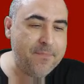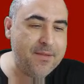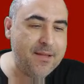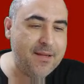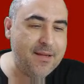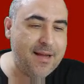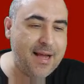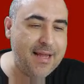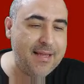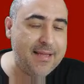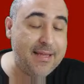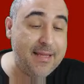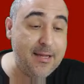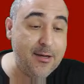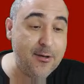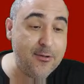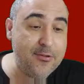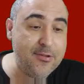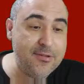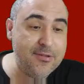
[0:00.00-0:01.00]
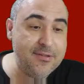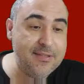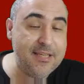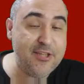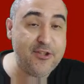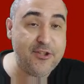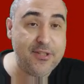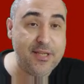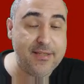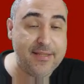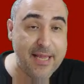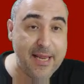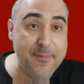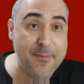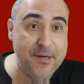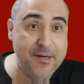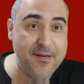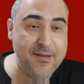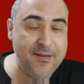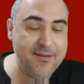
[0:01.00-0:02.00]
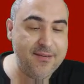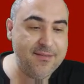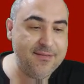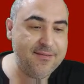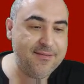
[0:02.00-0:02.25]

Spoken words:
I killed the tapir.